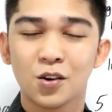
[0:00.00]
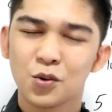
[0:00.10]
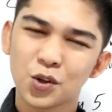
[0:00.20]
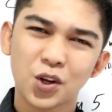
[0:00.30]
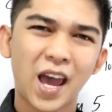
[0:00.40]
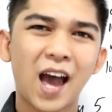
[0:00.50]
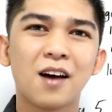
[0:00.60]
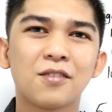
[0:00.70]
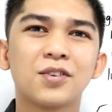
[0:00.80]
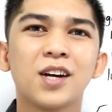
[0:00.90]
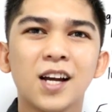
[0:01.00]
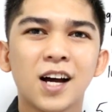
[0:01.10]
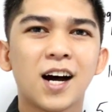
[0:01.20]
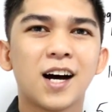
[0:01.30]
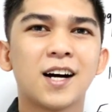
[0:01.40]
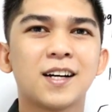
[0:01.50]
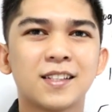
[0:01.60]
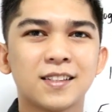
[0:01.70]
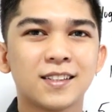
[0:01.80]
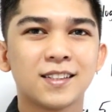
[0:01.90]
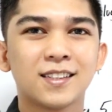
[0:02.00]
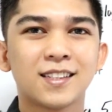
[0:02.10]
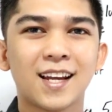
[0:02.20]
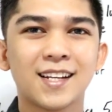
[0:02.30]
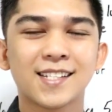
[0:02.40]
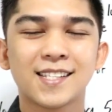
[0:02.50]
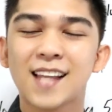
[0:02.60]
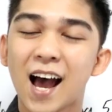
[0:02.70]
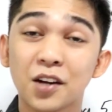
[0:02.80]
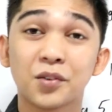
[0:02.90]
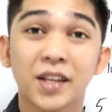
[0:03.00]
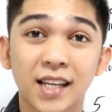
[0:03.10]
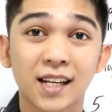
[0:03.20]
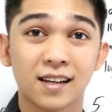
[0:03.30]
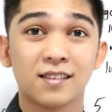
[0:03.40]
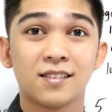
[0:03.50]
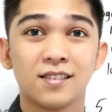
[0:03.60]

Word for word: We don't have, uh, that is not real.